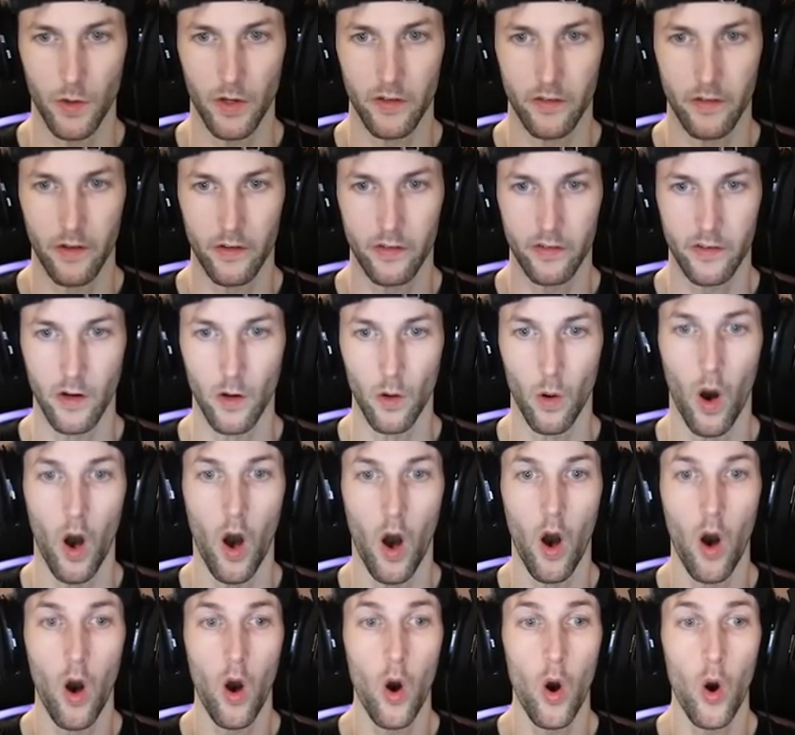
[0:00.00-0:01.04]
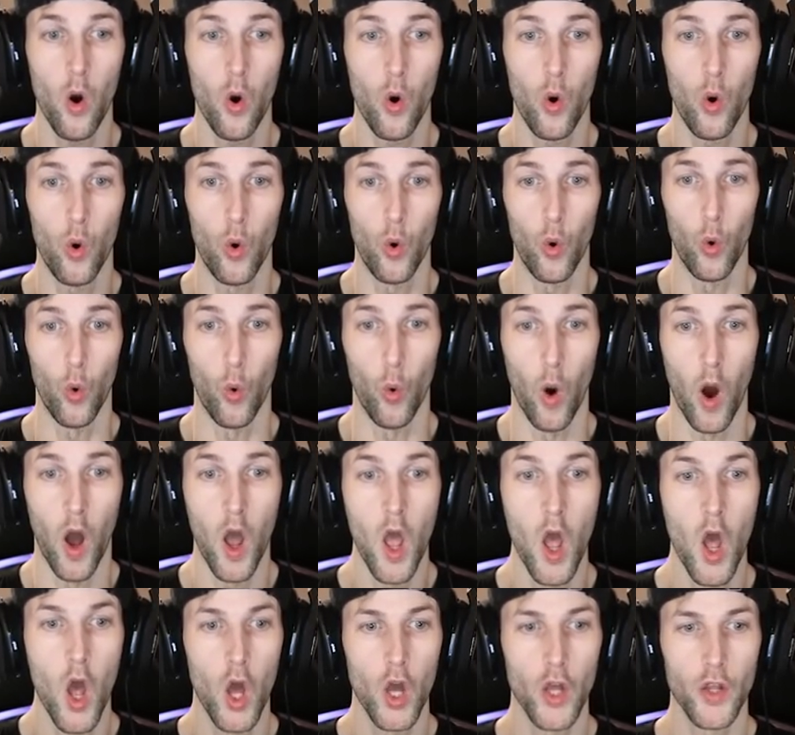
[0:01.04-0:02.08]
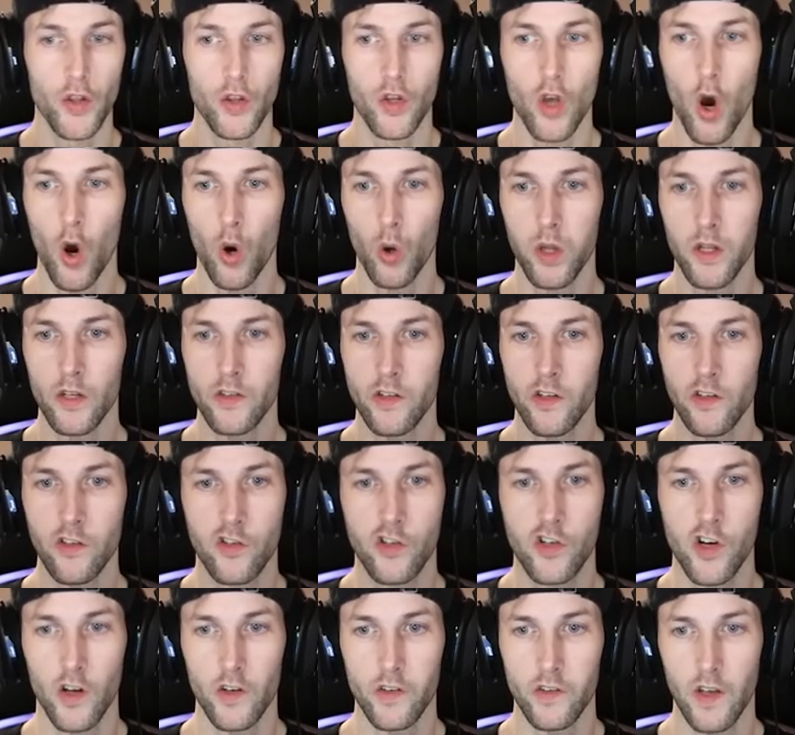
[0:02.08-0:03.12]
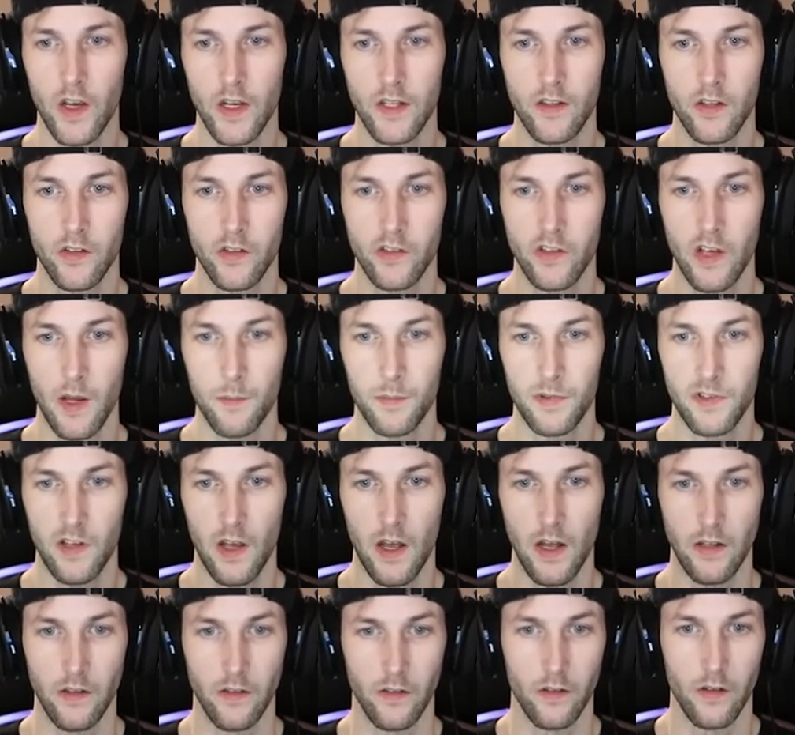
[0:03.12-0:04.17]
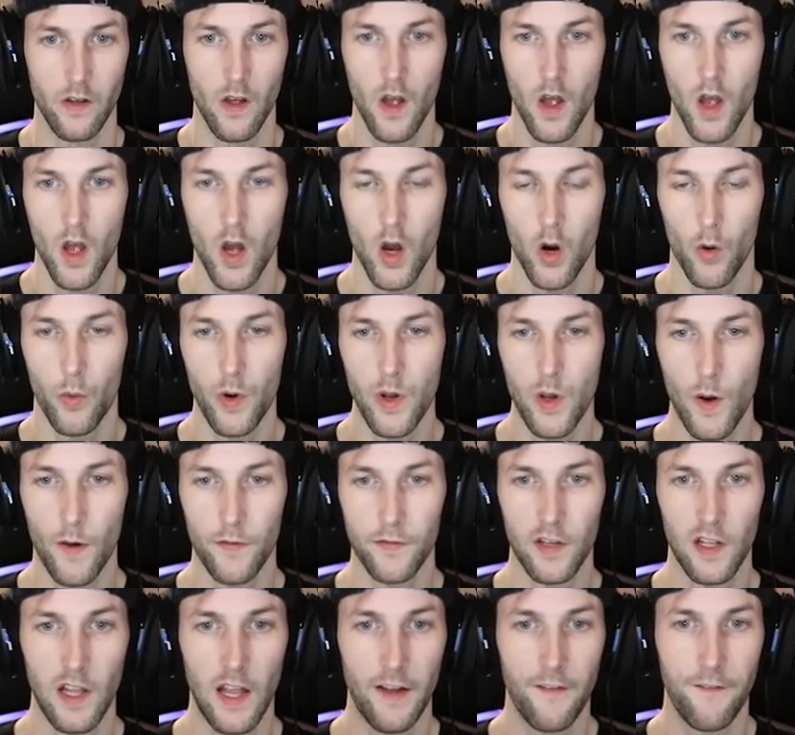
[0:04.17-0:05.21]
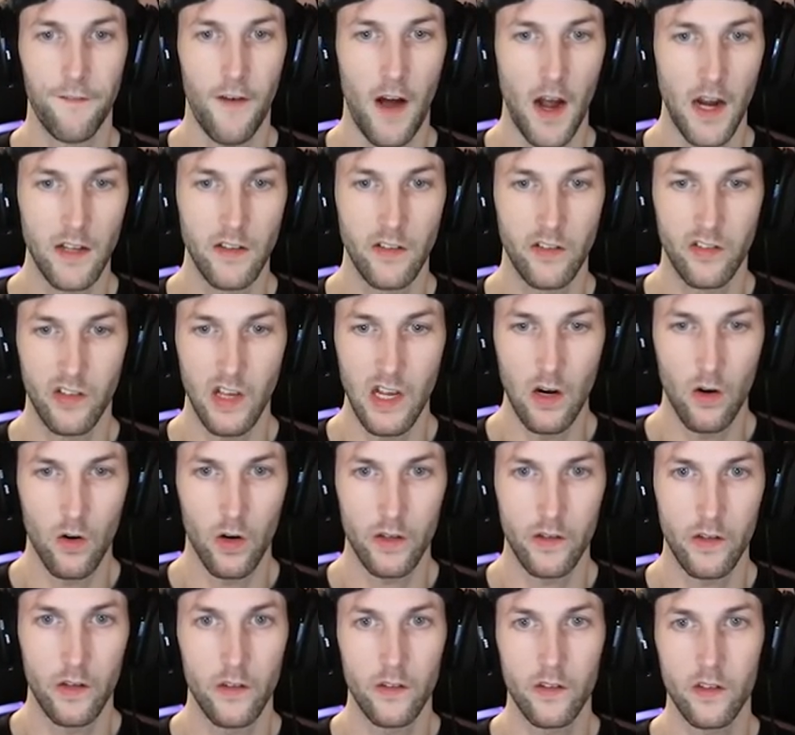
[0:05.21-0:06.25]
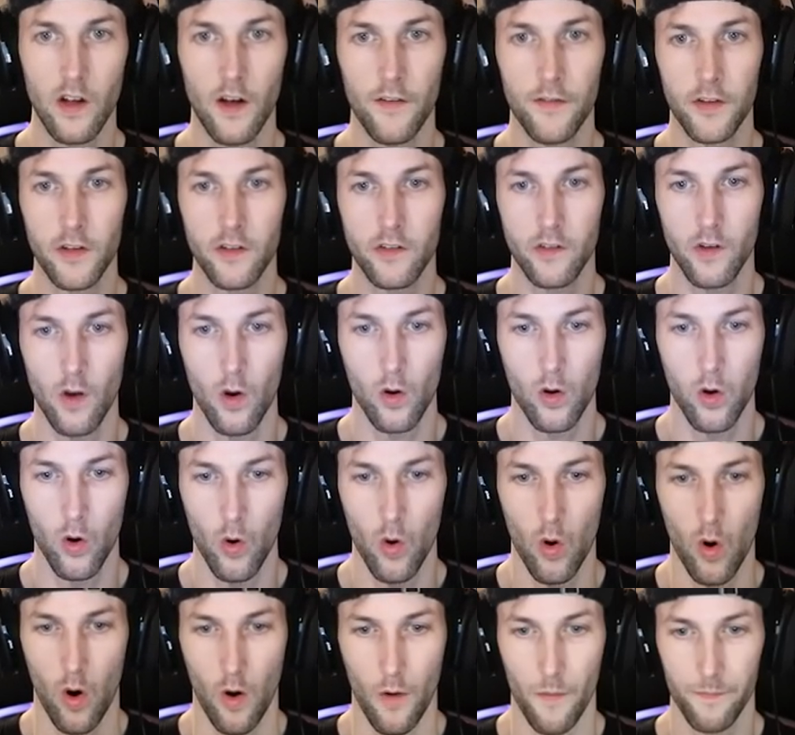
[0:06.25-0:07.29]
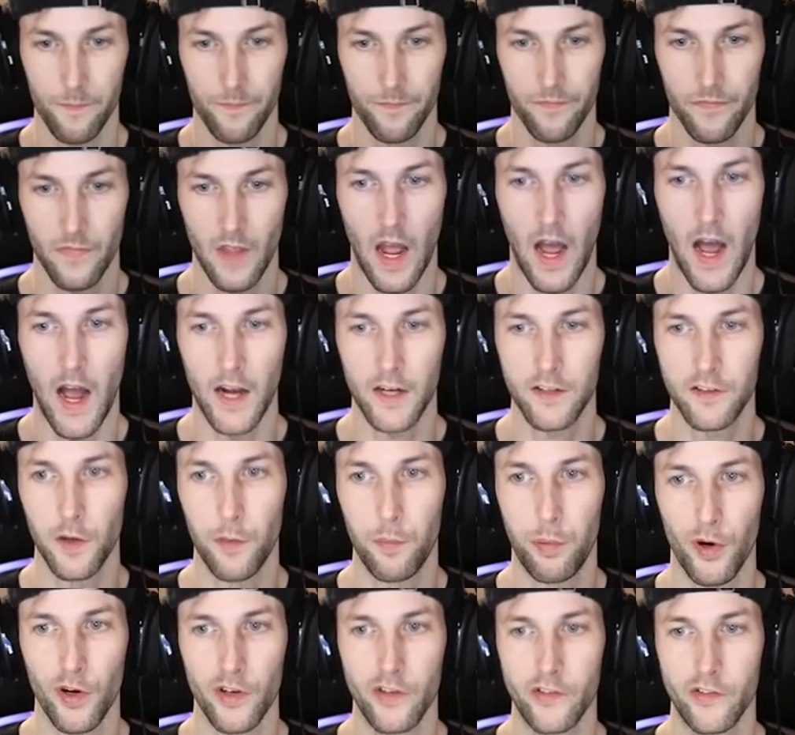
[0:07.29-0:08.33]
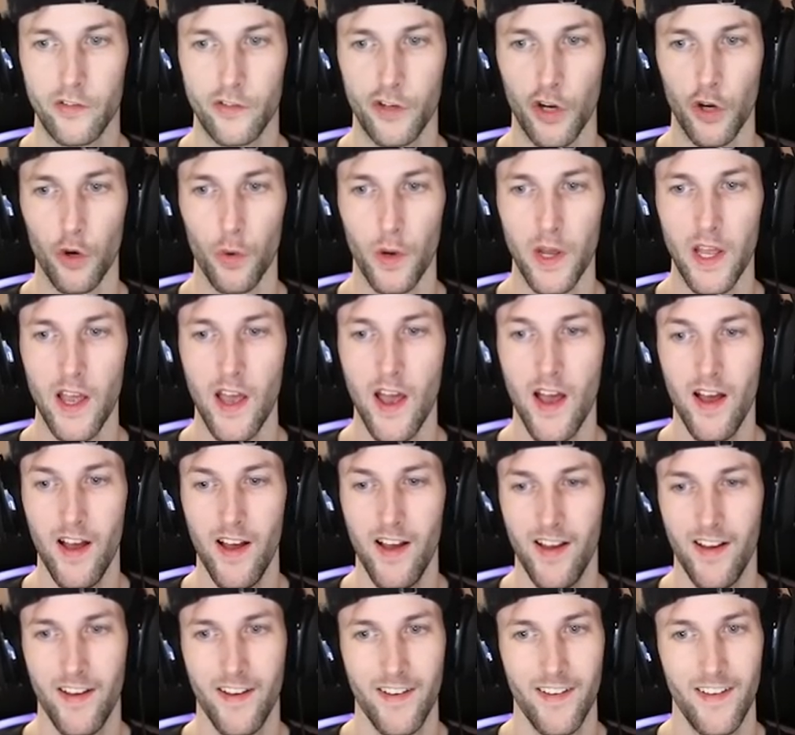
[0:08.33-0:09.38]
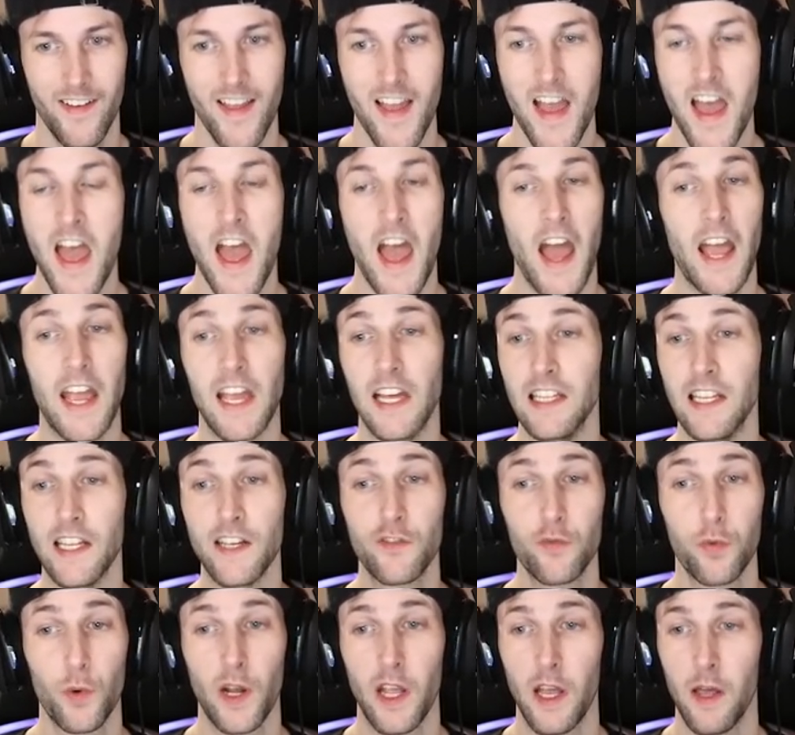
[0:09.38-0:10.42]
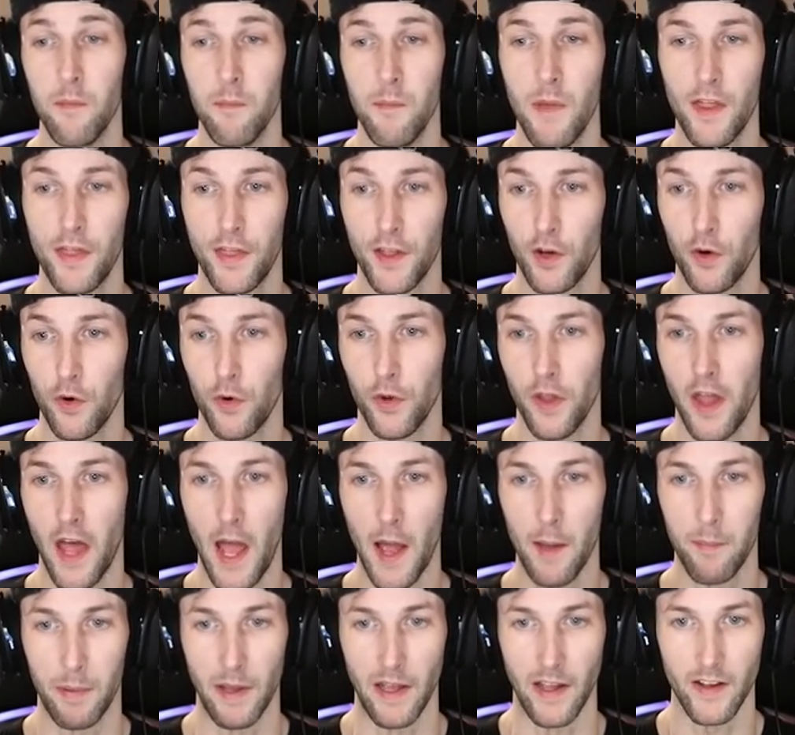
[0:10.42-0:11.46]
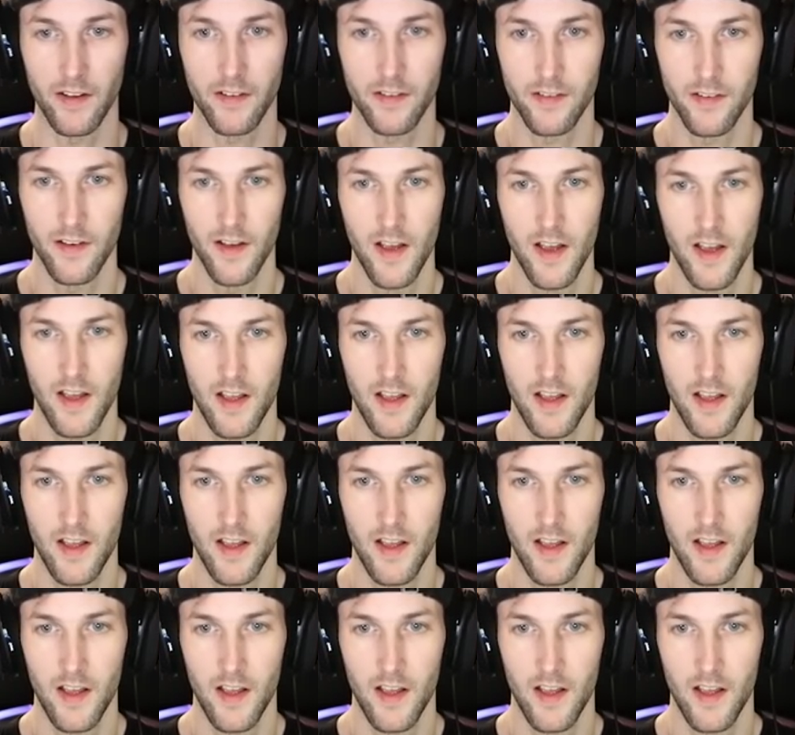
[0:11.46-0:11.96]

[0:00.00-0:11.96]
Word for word: What does this do? Oh, yo, this is just like The Simpsons, where you have to, like, find secrets and stuff. That's so cool. Octopus Stewie. Hey, at least we're getting mythical and epics.